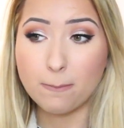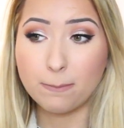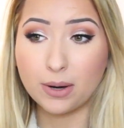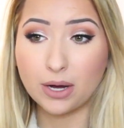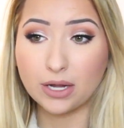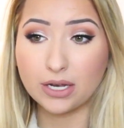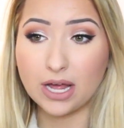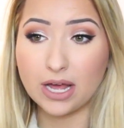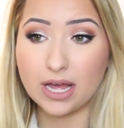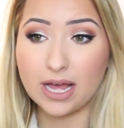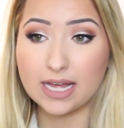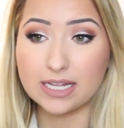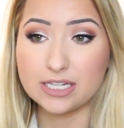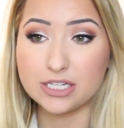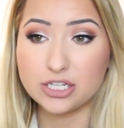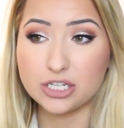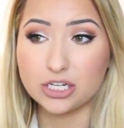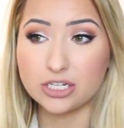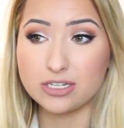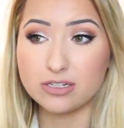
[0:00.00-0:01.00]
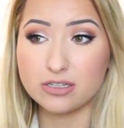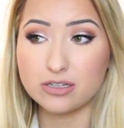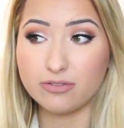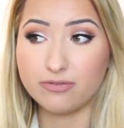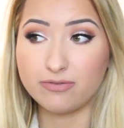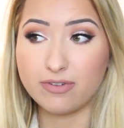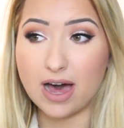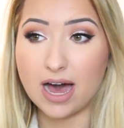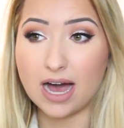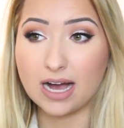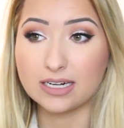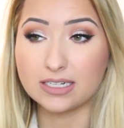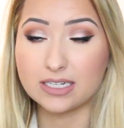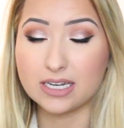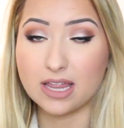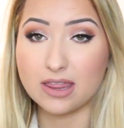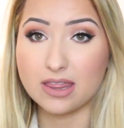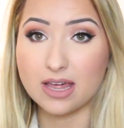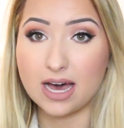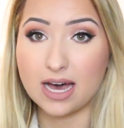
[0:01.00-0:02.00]
but it's just the
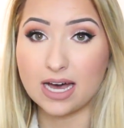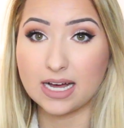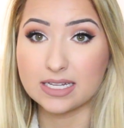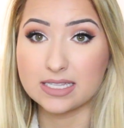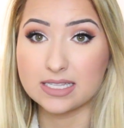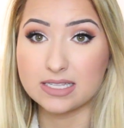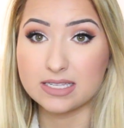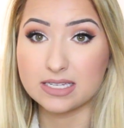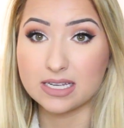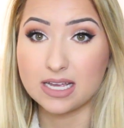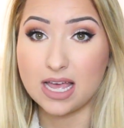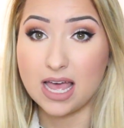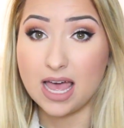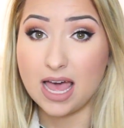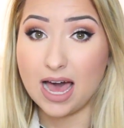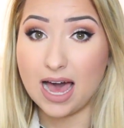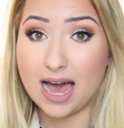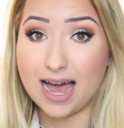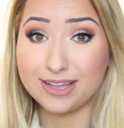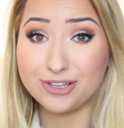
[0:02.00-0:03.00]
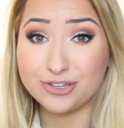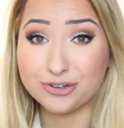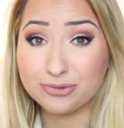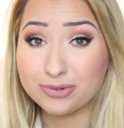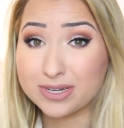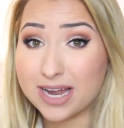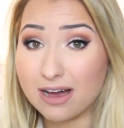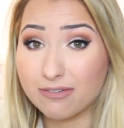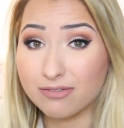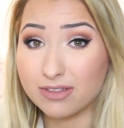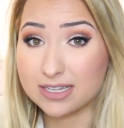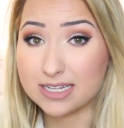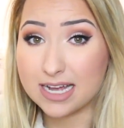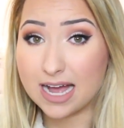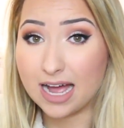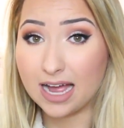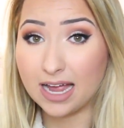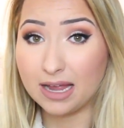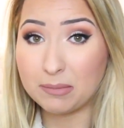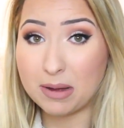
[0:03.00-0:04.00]
fact that I don't have the
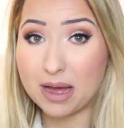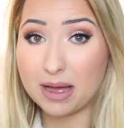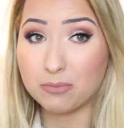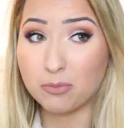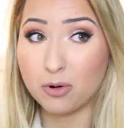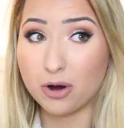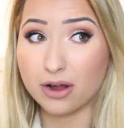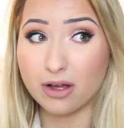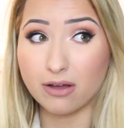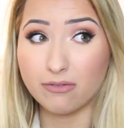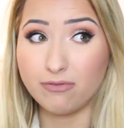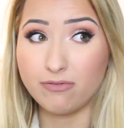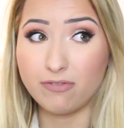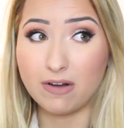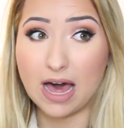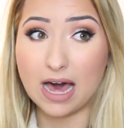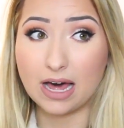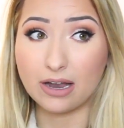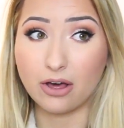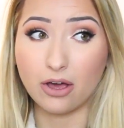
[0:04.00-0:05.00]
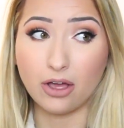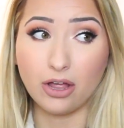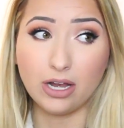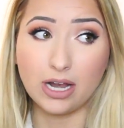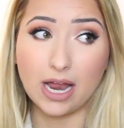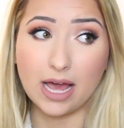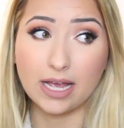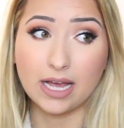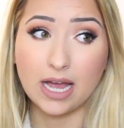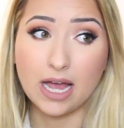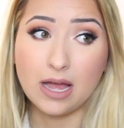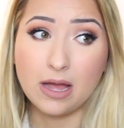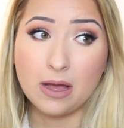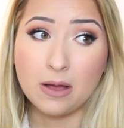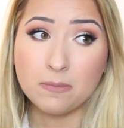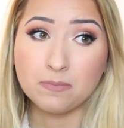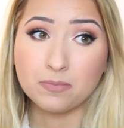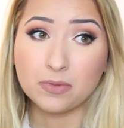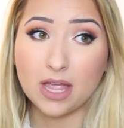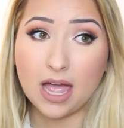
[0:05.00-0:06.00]
time. I'm working flat out. Like,
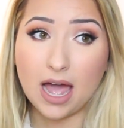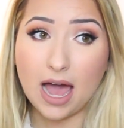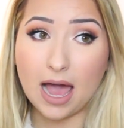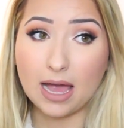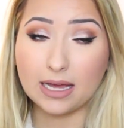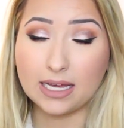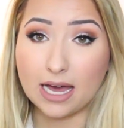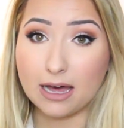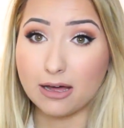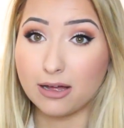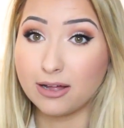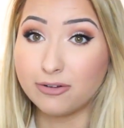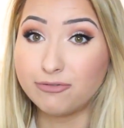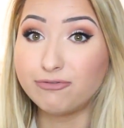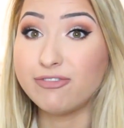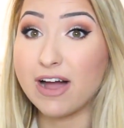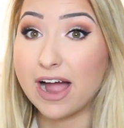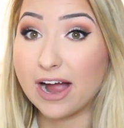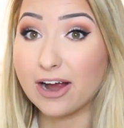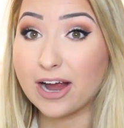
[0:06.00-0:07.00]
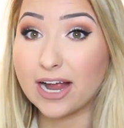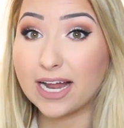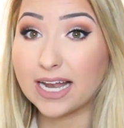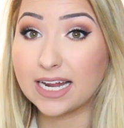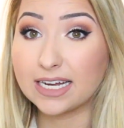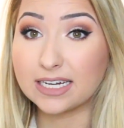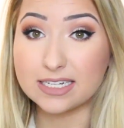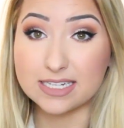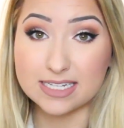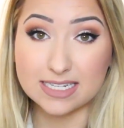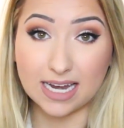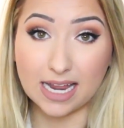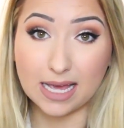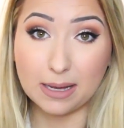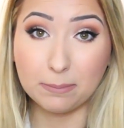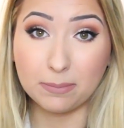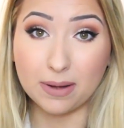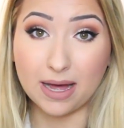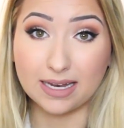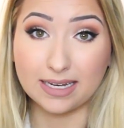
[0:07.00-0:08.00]
I get very little
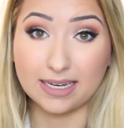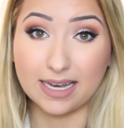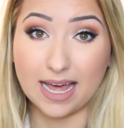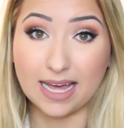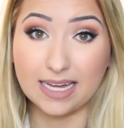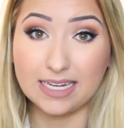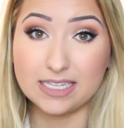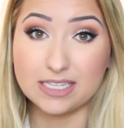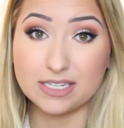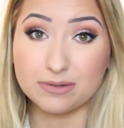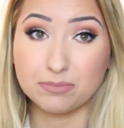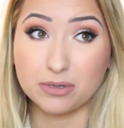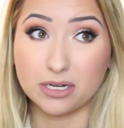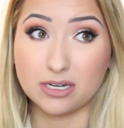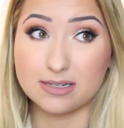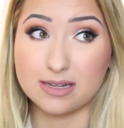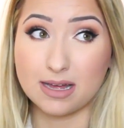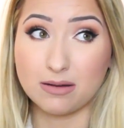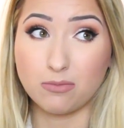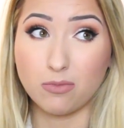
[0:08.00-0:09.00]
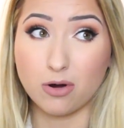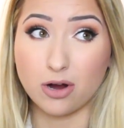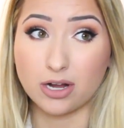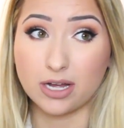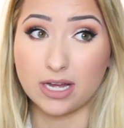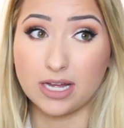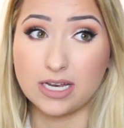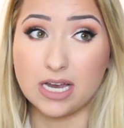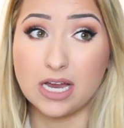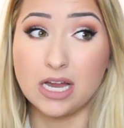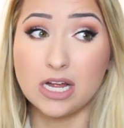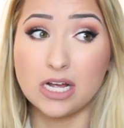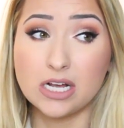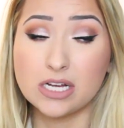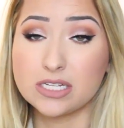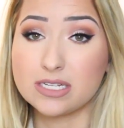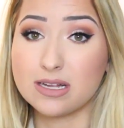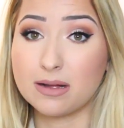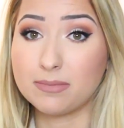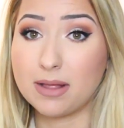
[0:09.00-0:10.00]
sleep at night because I'm working.
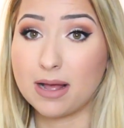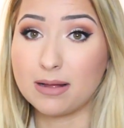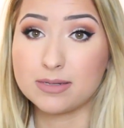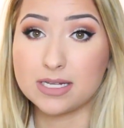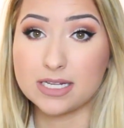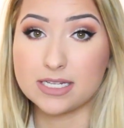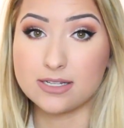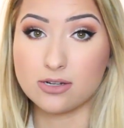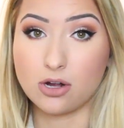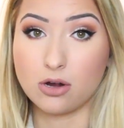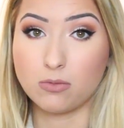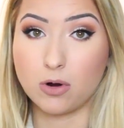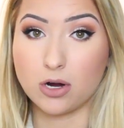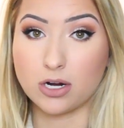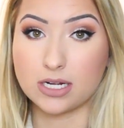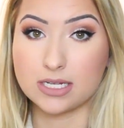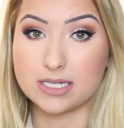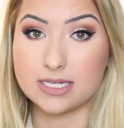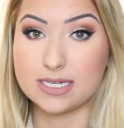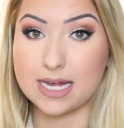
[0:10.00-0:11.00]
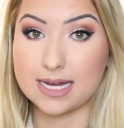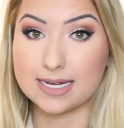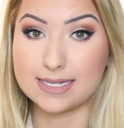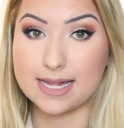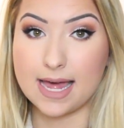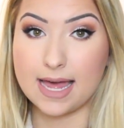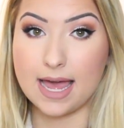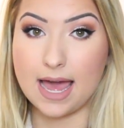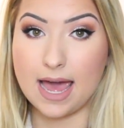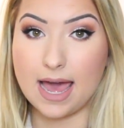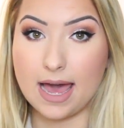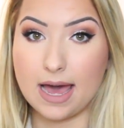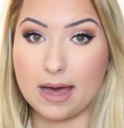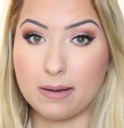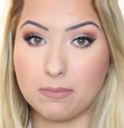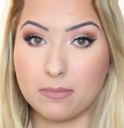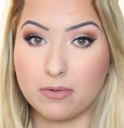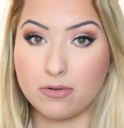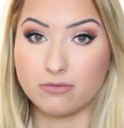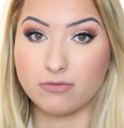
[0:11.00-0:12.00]
Sometimes I start work at 6
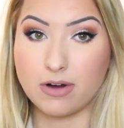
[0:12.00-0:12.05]
a.m.